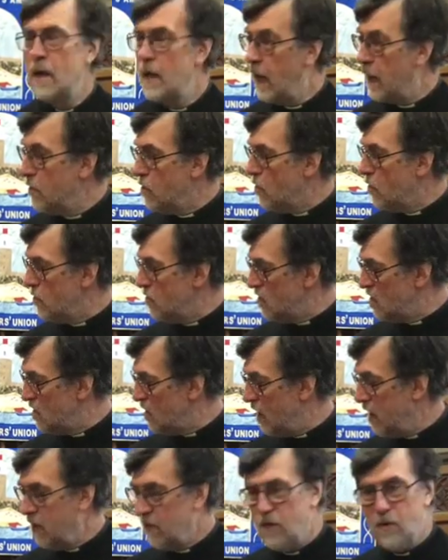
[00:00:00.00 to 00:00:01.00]
and you can
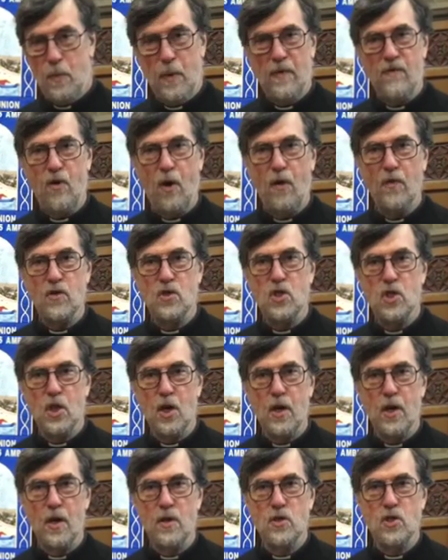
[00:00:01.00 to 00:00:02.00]
see that we've got the
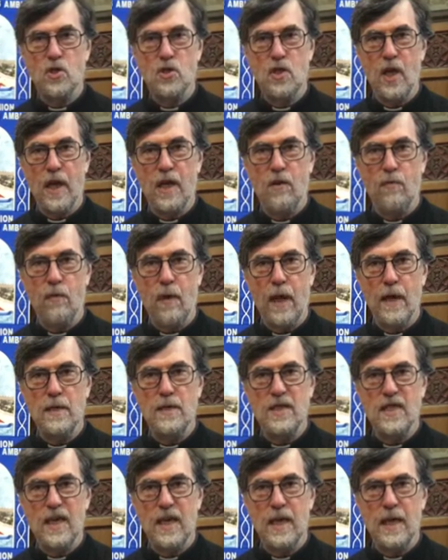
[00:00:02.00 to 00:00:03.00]
church
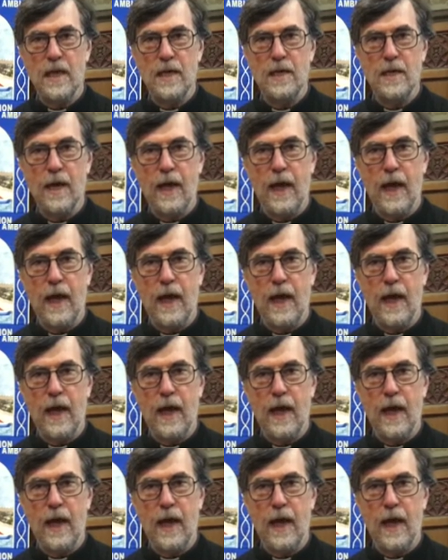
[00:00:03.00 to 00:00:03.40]
decorated